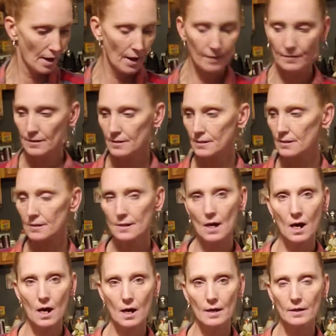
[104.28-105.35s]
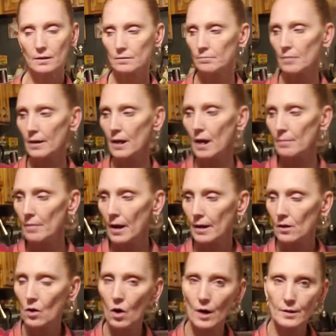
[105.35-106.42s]
And this is not my MI
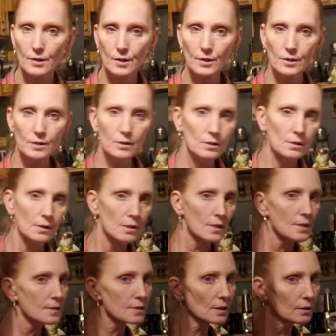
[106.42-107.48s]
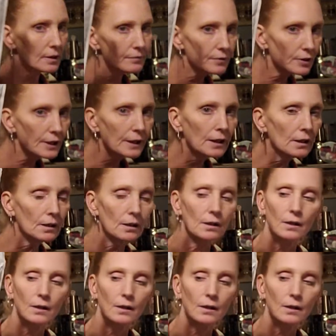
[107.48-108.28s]
Gardener delivery.